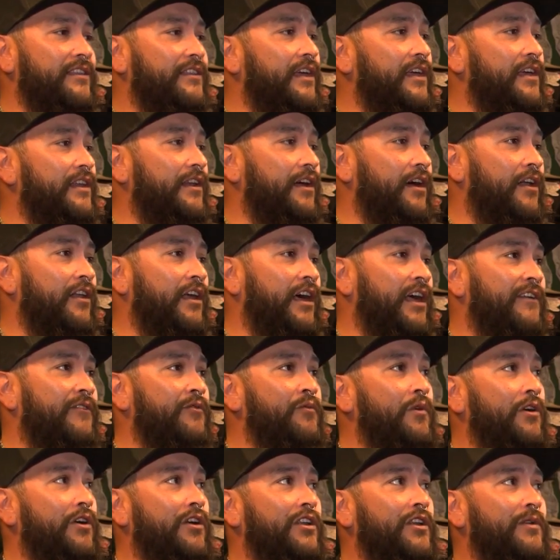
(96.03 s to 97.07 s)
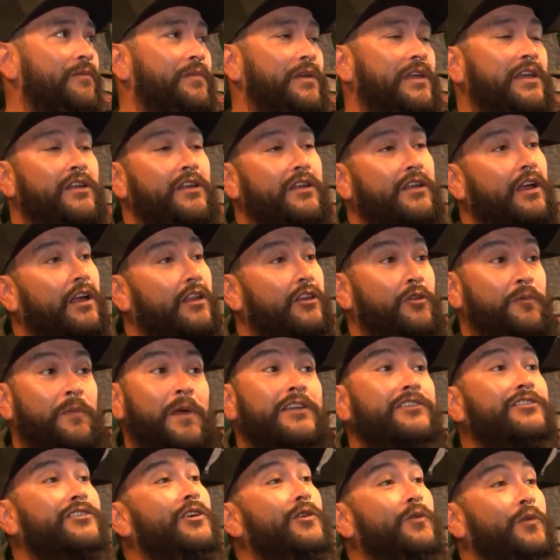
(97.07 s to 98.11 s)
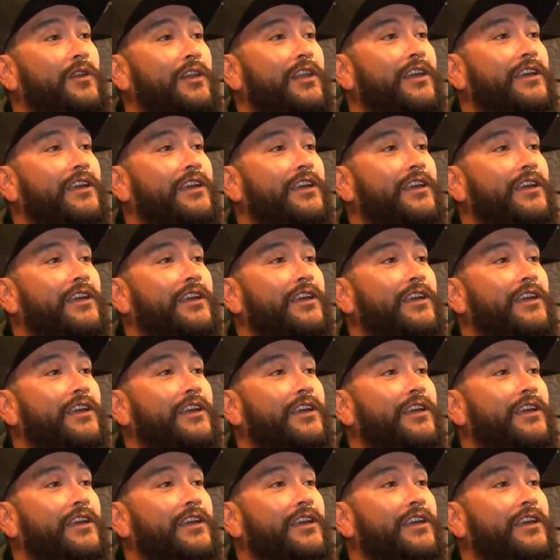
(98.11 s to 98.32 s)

and then a lot of them are going to be New Mexico